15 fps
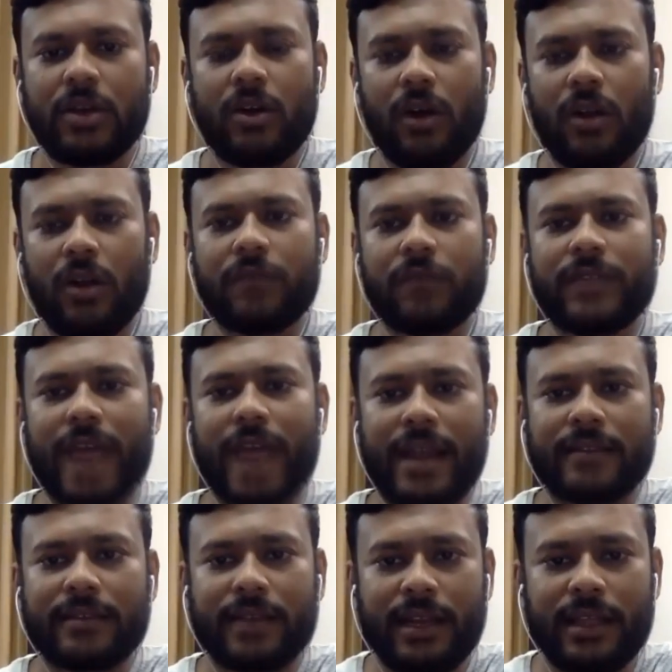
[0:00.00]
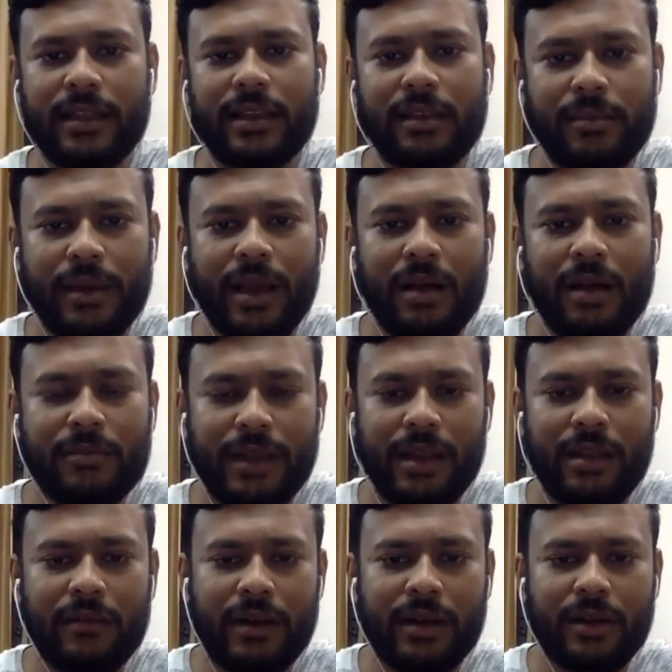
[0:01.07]
All of that suddenly become
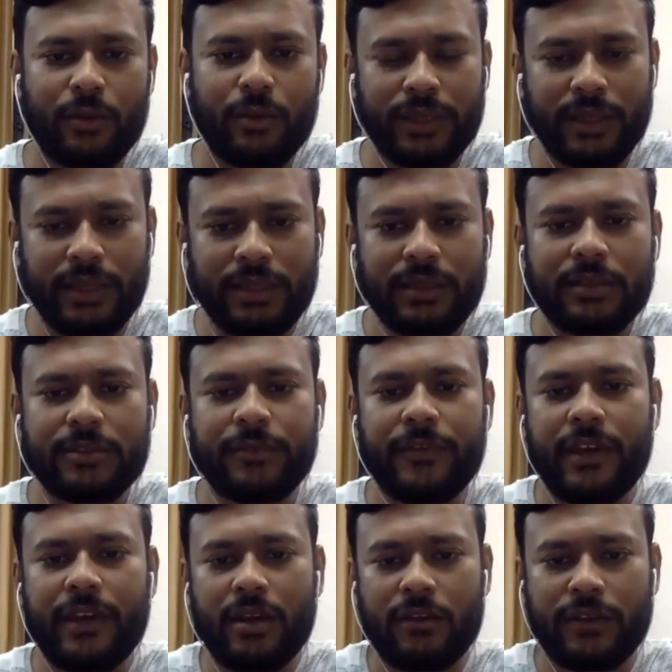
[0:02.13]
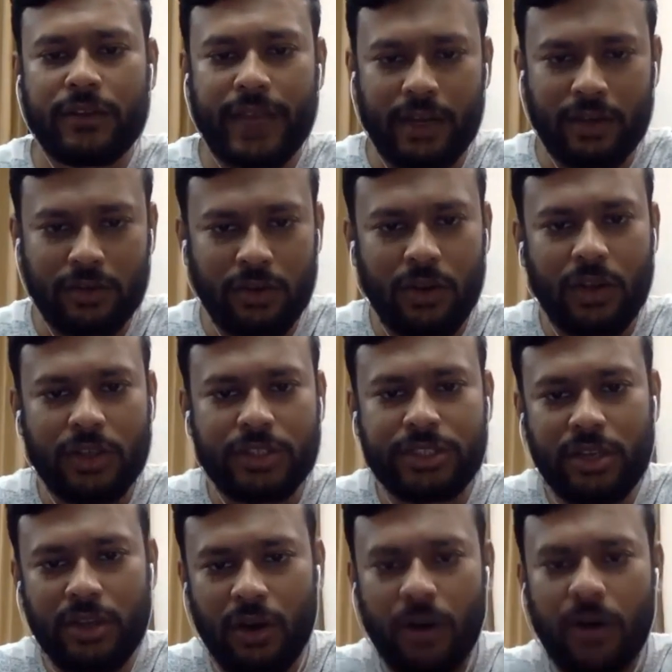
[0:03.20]
relevant within the sphere of
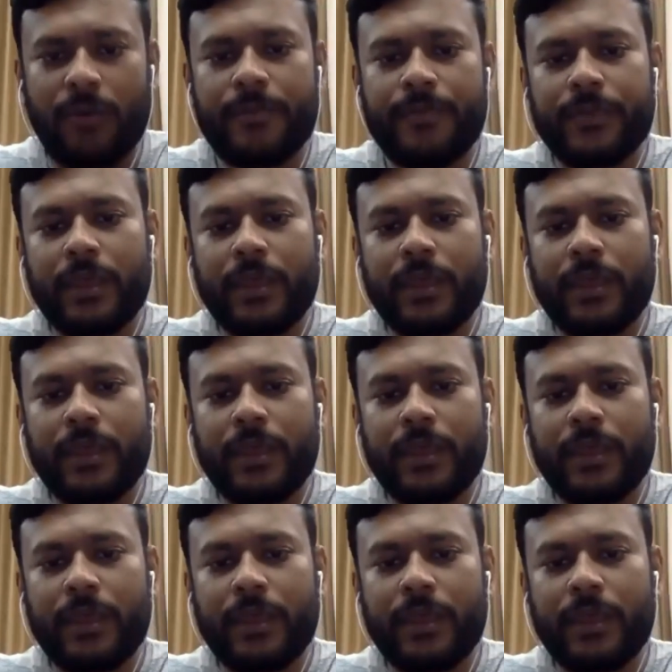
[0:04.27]
technology law.